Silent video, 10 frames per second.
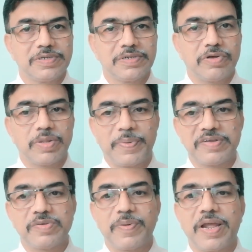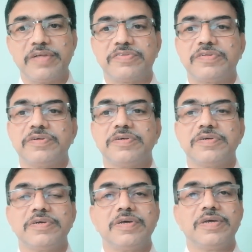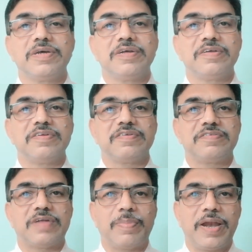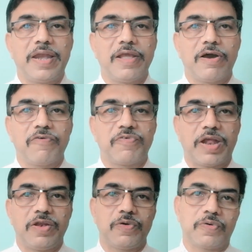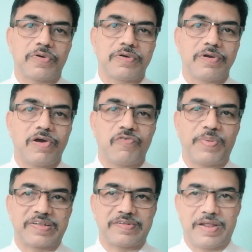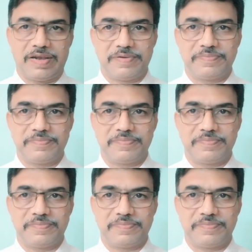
Now the principle is stability of tenure of personnel.